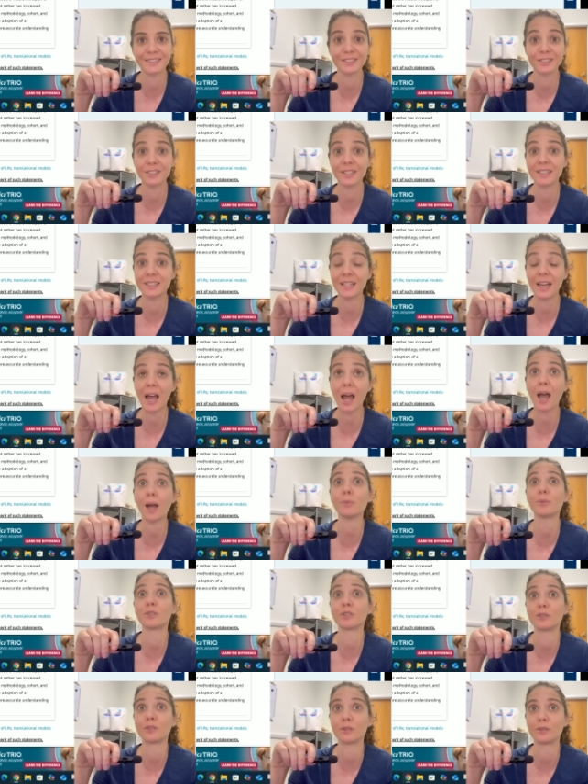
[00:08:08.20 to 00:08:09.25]
And that's, that's
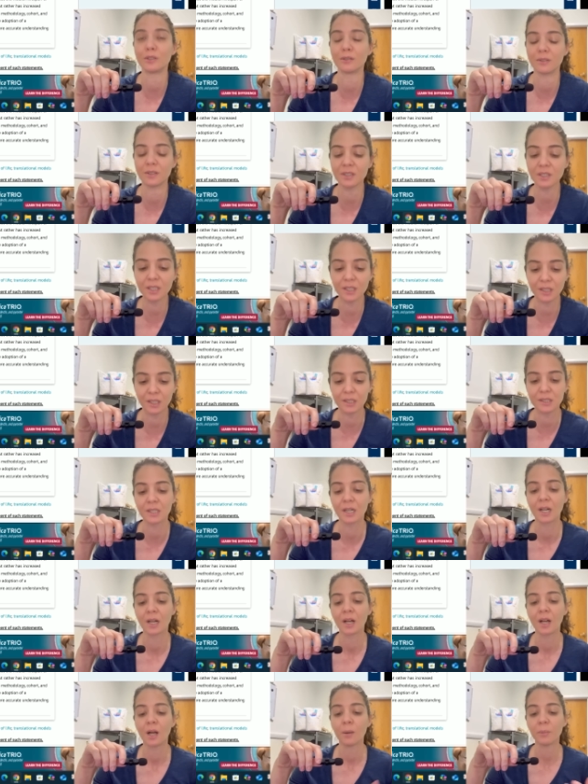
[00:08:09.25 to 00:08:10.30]
absolutely ridiculous.
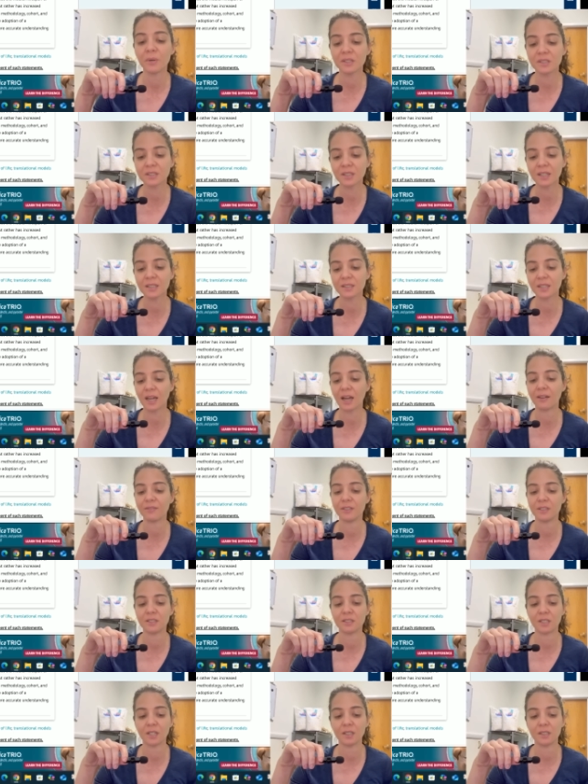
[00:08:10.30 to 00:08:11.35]
But it's nice to have
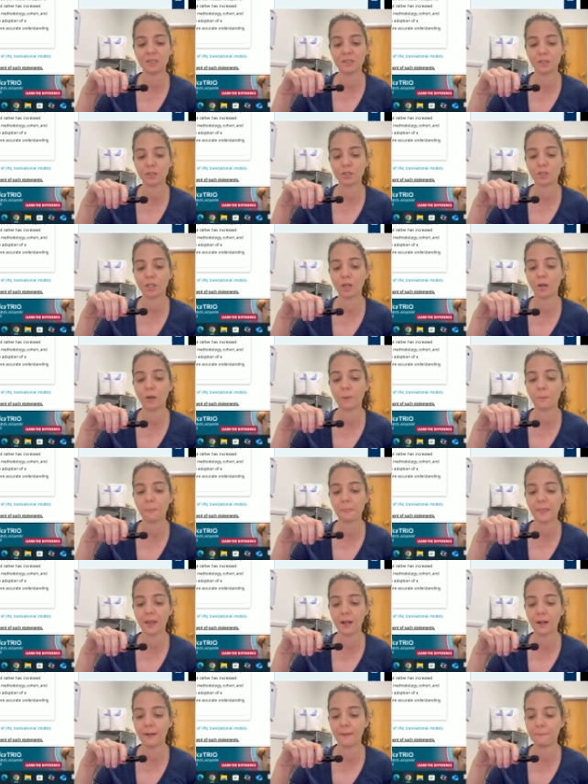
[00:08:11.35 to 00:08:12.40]
these studies that show,
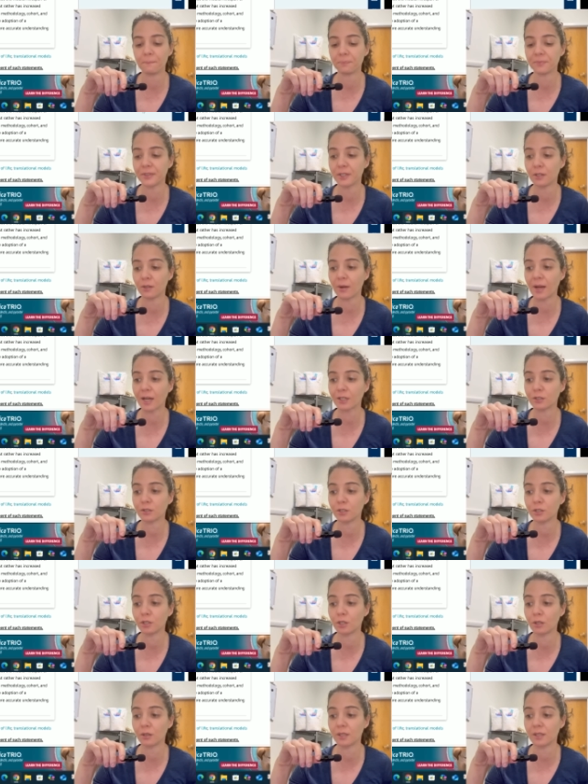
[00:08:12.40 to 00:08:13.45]
um, you know,
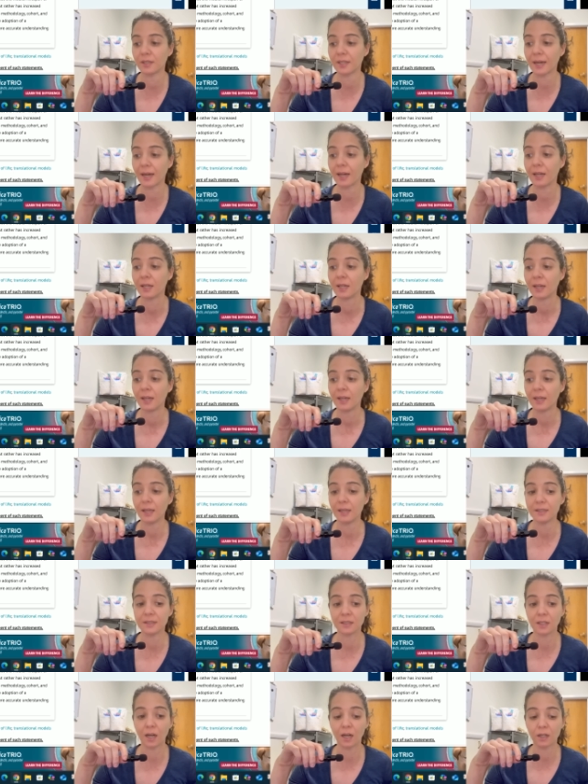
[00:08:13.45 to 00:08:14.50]
actually show that that
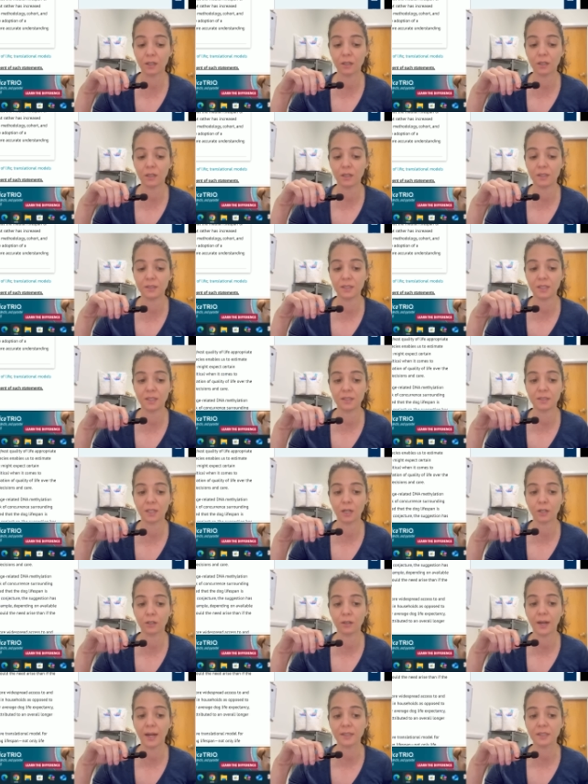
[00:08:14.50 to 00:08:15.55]
is not, is, is
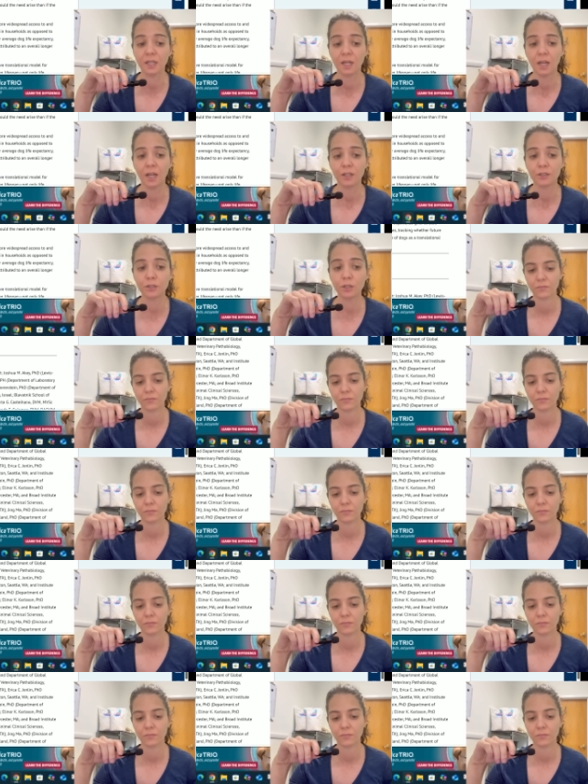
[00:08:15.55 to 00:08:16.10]
not correct.